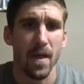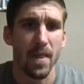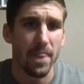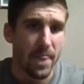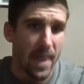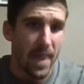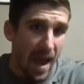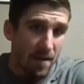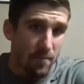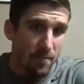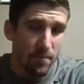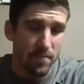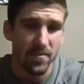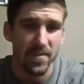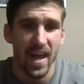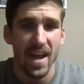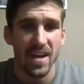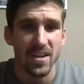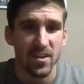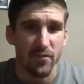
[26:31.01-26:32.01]
that
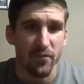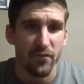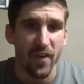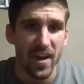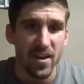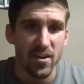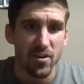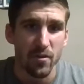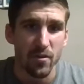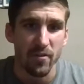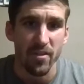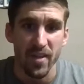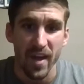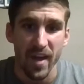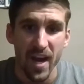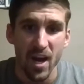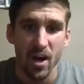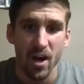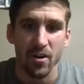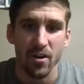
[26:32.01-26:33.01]
defender
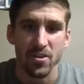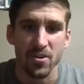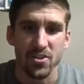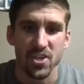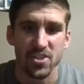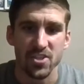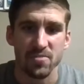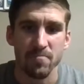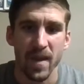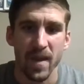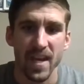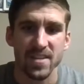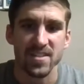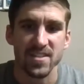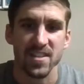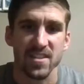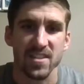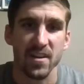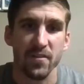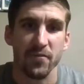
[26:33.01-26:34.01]
there just makes a
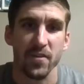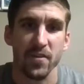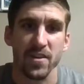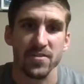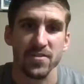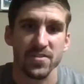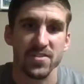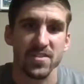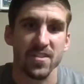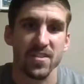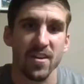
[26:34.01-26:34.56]
difference.